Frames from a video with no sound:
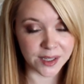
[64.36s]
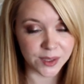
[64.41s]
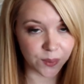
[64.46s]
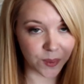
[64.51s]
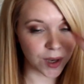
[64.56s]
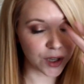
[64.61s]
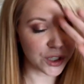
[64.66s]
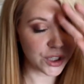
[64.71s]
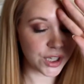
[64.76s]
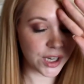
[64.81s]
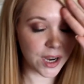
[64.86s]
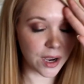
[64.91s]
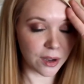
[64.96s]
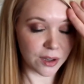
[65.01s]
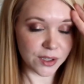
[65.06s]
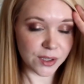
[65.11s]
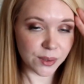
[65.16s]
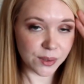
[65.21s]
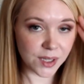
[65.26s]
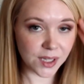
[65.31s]
as well. She
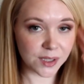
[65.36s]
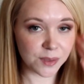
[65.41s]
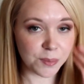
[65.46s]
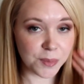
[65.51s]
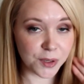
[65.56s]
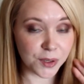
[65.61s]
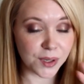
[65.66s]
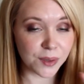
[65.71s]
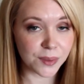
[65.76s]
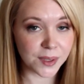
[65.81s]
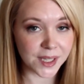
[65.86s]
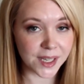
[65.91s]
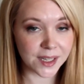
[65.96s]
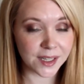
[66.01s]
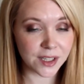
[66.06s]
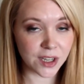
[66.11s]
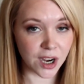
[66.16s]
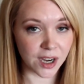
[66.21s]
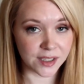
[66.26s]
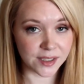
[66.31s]
also does beauty
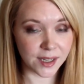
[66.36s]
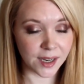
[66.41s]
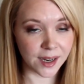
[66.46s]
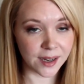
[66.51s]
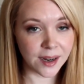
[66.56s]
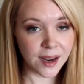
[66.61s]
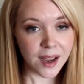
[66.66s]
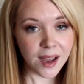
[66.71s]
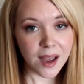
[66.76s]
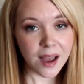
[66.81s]
related content,